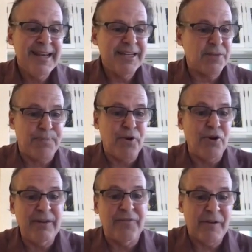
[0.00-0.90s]
just
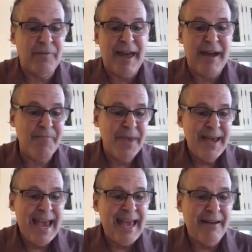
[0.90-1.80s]
pulling from them
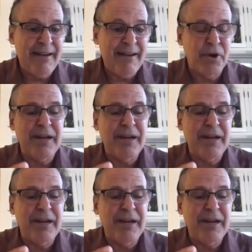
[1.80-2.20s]
and